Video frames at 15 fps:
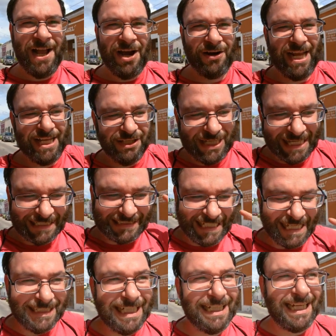Okay, you gotta
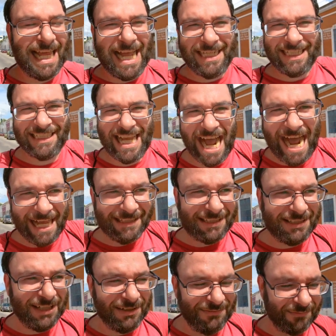stand in line in the hot
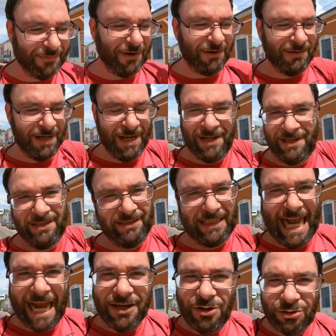sun for
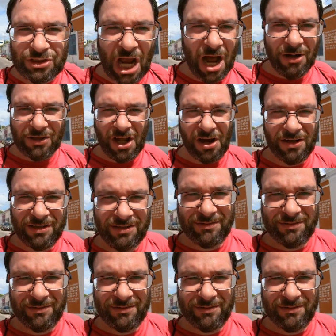God knows how long,